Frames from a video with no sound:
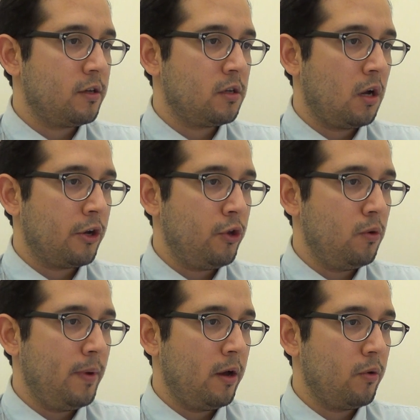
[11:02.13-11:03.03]
to talk to you
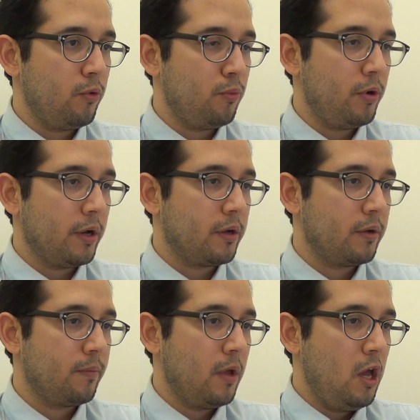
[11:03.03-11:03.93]
about a rubric.
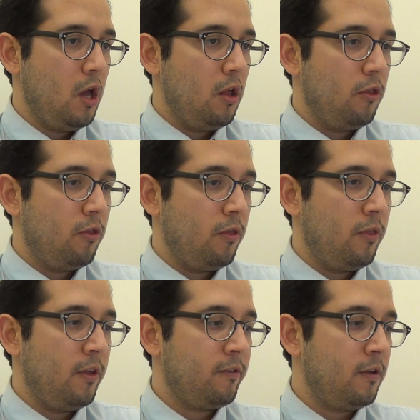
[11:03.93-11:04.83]

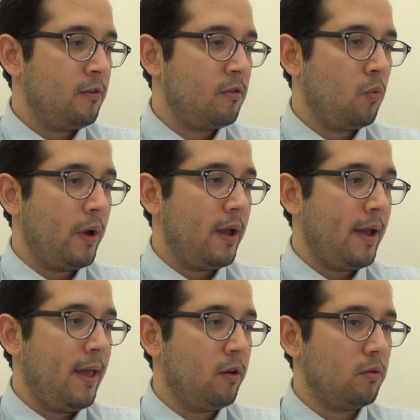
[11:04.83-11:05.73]
This is the way I
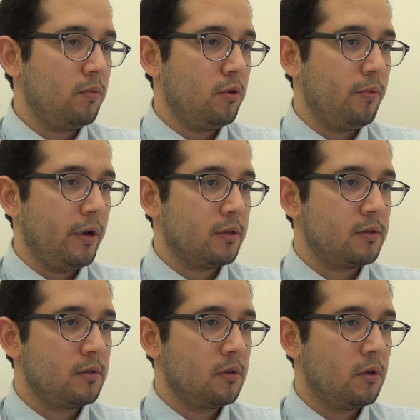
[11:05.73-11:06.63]
handle
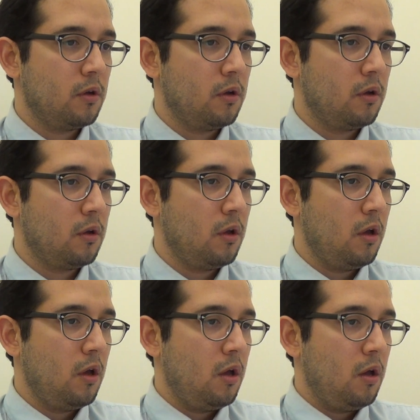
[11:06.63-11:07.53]
rubrics.
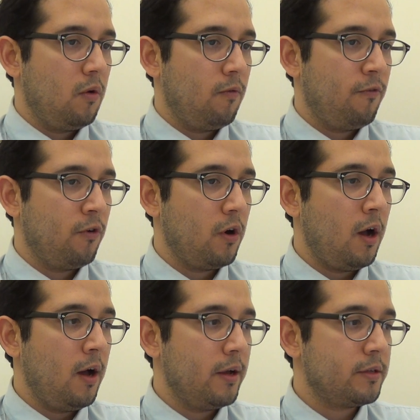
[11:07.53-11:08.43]
For
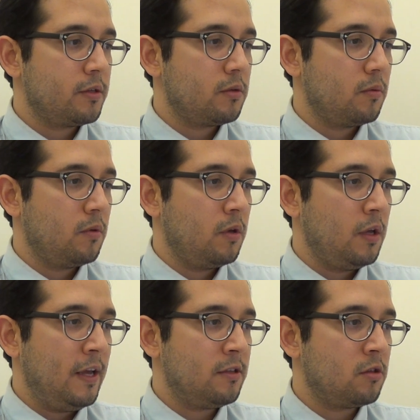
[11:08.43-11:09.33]
us,
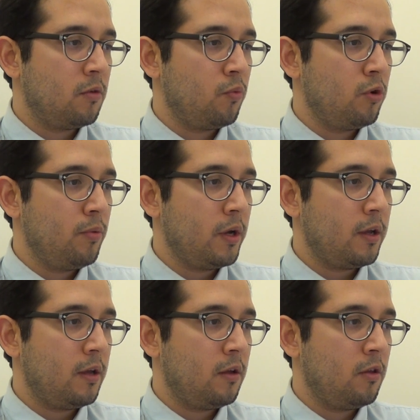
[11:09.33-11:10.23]
it's the
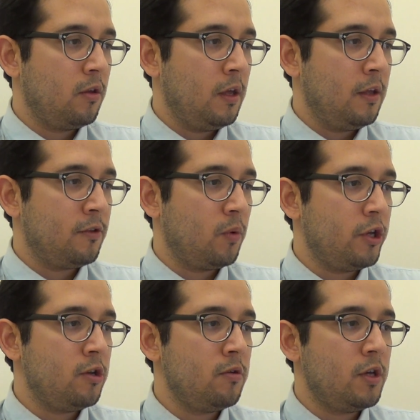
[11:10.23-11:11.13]
rubric is what
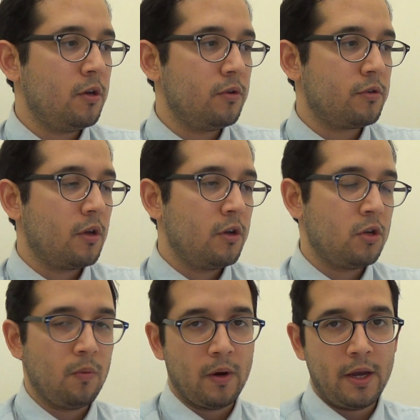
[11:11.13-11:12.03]
you use
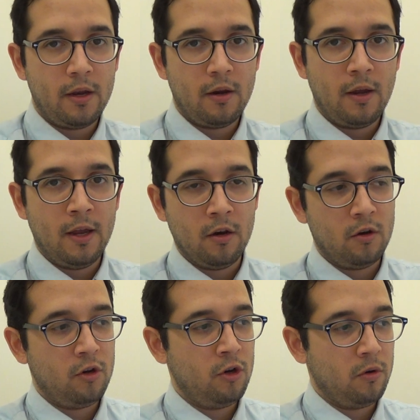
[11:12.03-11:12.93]
to write
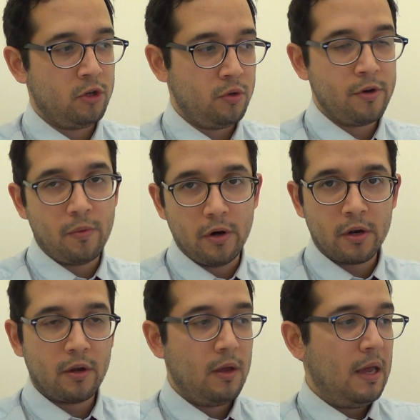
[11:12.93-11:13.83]
and do your
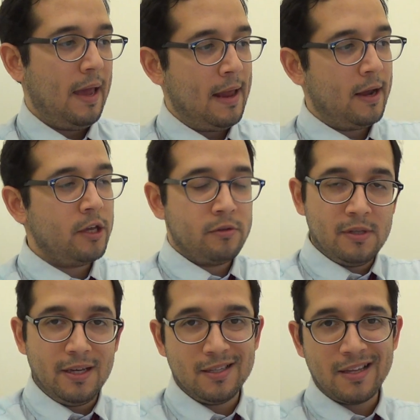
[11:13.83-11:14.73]
work, and I use
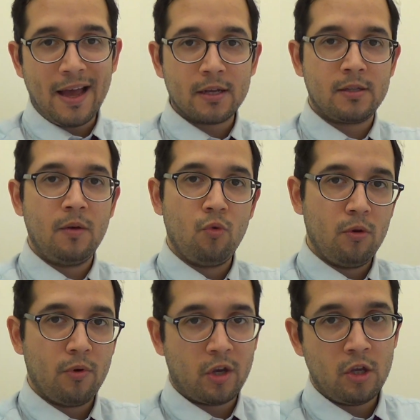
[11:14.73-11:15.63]
the exact same
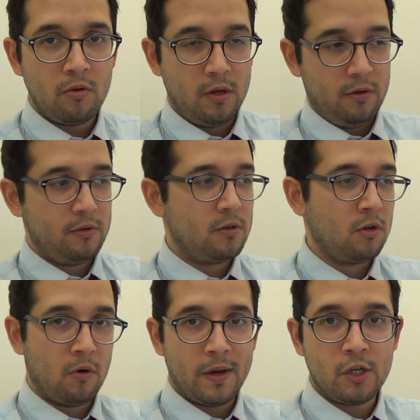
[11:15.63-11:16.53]
rubric you use to
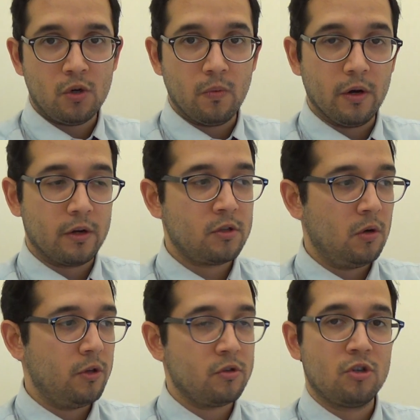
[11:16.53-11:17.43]
grade your work.
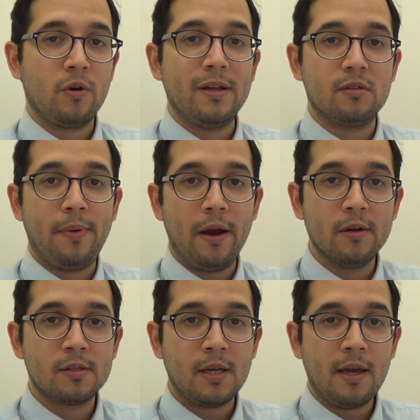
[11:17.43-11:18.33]
So there's
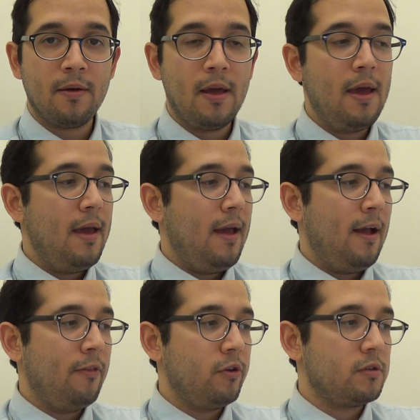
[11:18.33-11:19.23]
transparency
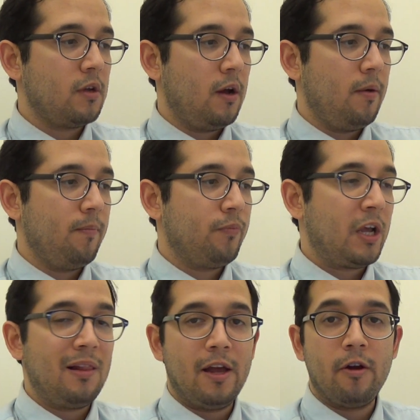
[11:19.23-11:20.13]
and there's
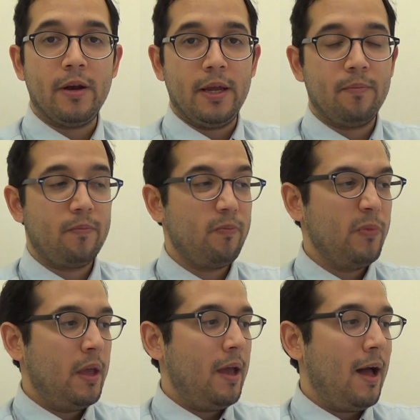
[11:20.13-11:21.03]
clarity.
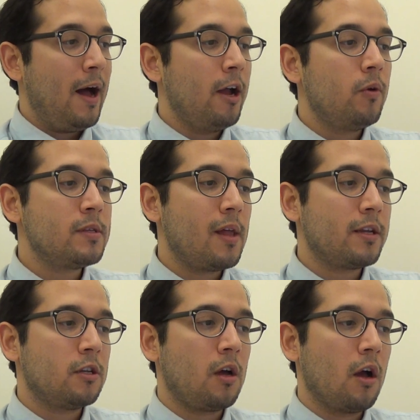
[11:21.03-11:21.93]
I always like
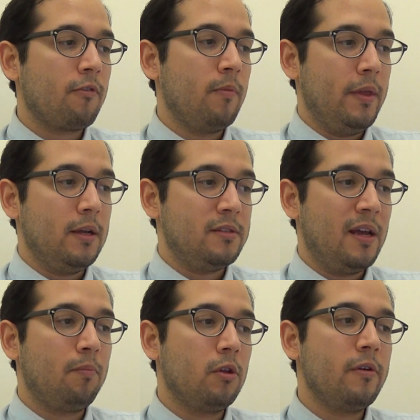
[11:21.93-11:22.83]
to talk from the
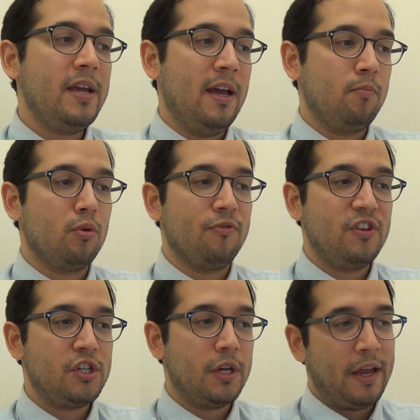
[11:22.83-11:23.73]
exemplary and
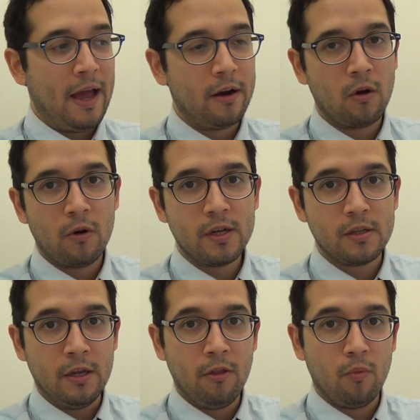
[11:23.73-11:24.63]
proficient categories
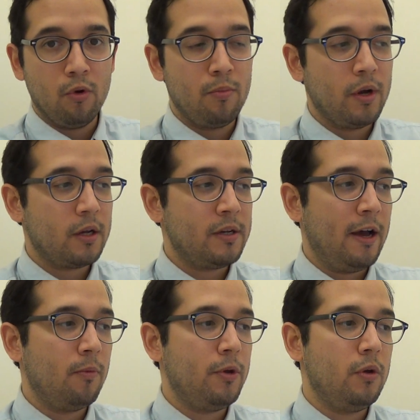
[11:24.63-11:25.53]
in the rubric to
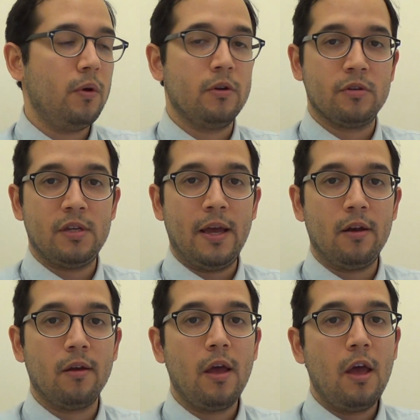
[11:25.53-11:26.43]
help you understand